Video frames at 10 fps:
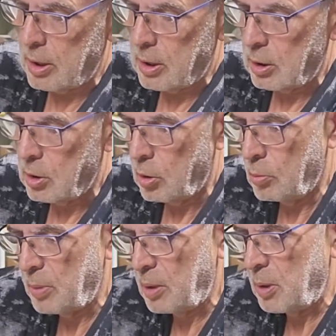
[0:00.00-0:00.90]
I can
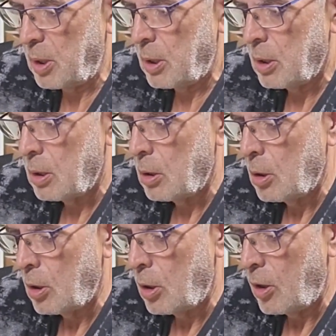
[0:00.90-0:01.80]
go maybe
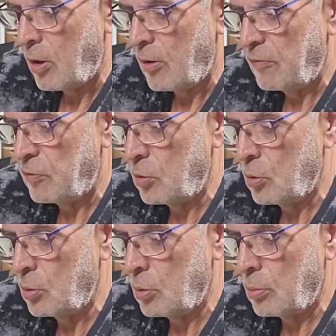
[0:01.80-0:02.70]
a
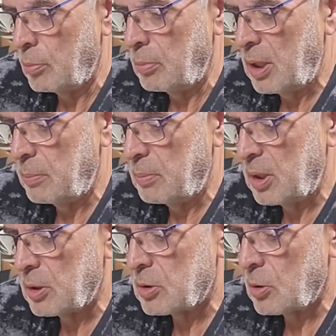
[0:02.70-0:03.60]
few
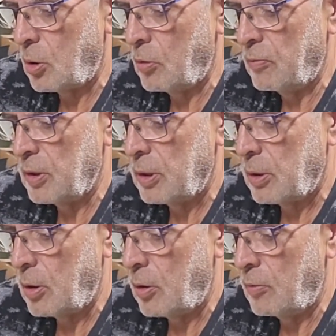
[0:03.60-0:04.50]
millimeters over
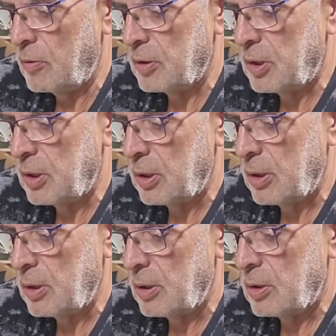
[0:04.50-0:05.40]
over
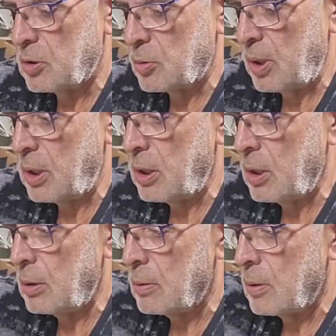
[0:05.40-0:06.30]
the string
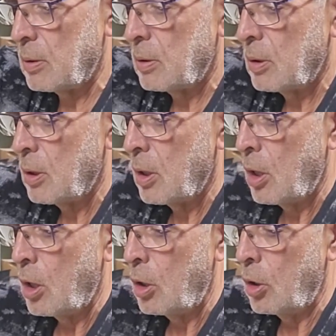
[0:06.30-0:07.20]
here
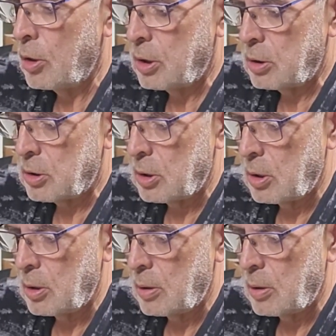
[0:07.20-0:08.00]
log it